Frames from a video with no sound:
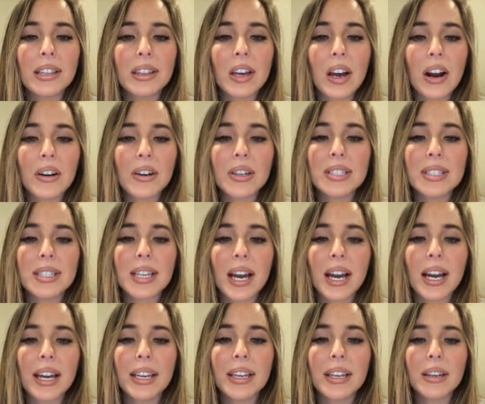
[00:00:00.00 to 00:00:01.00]
the
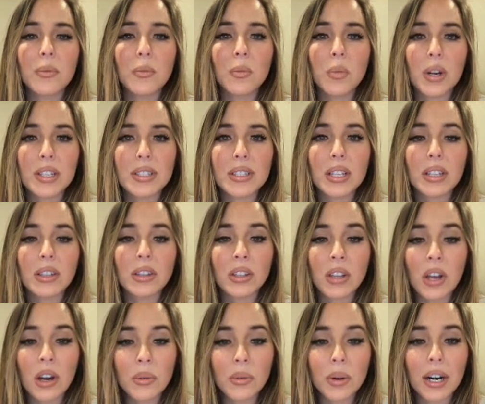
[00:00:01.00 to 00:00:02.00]
RSI was
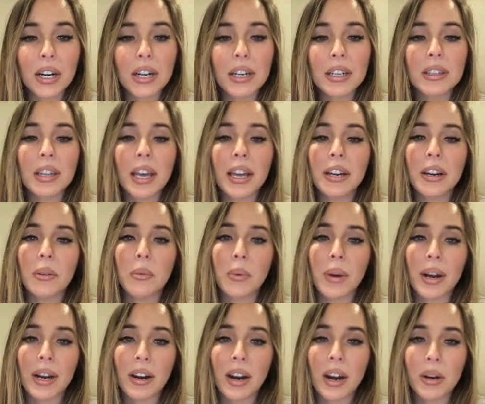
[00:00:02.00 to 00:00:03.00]
lower than
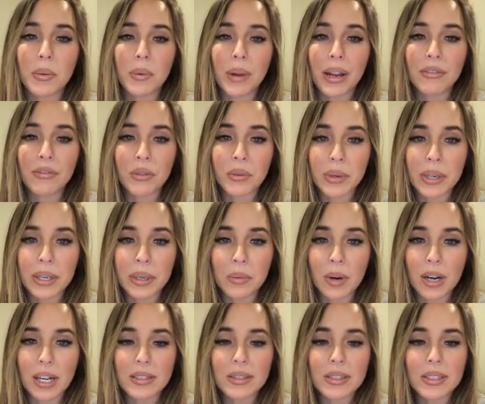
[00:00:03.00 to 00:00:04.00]
where our wave 3
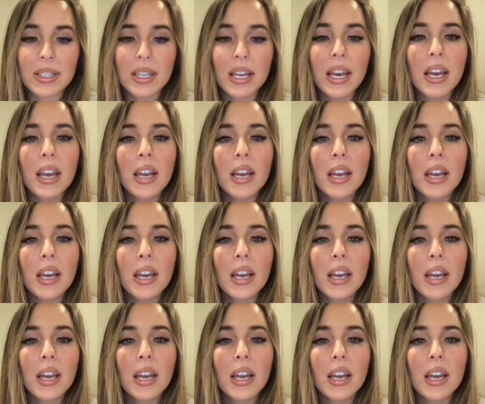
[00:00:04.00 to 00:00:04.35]
was.